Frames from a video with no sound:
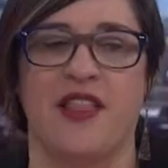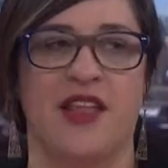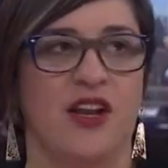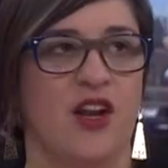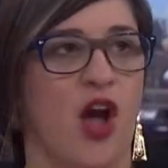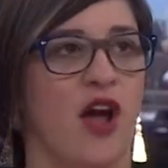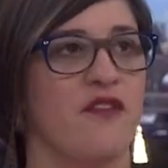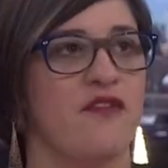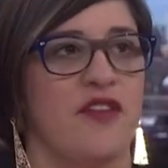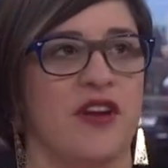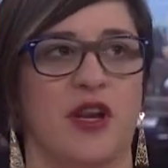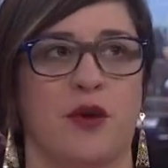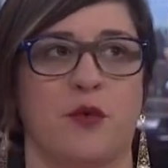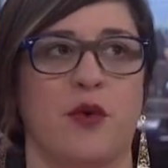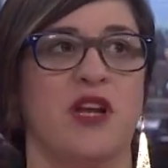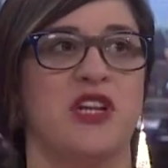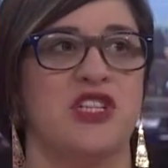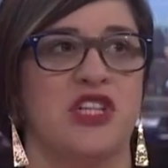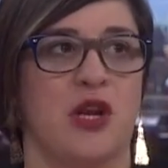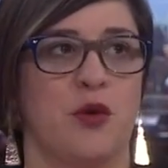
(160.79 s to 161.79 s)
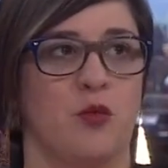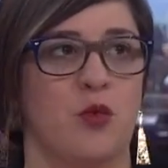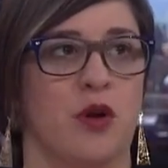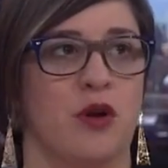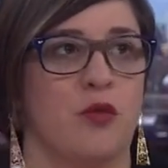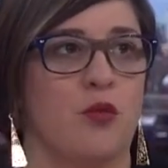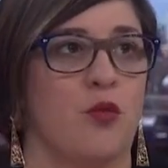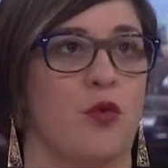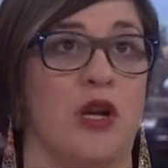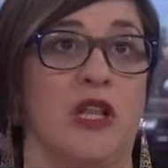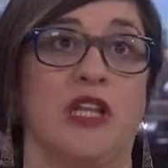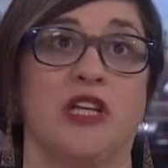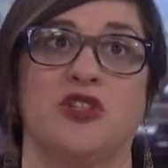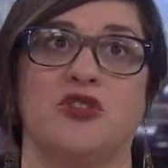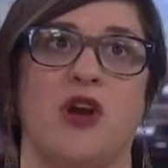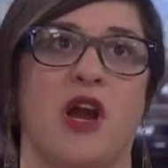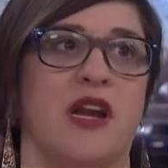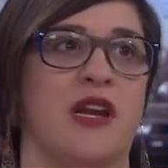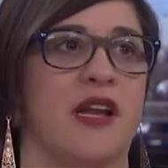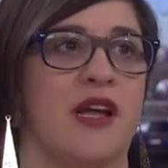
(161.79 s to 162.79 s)
then got Phinney Ridge, and we're really
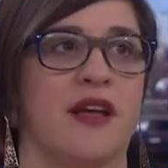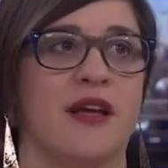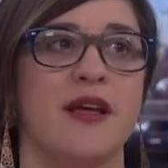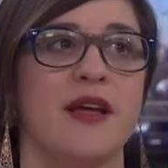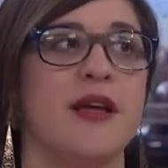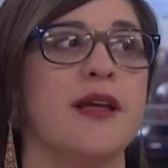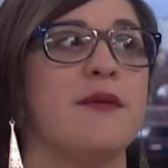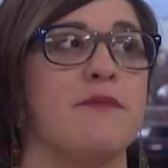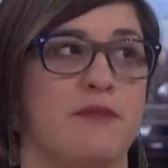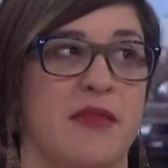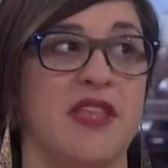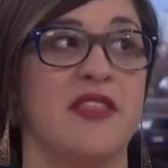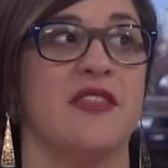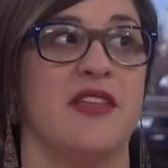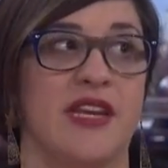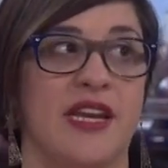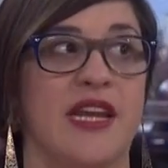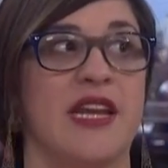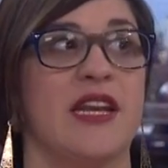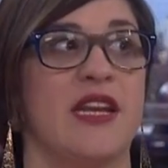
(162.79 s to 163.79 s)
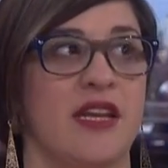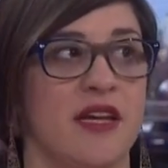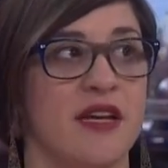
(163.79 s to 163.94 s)
trying to meet the need.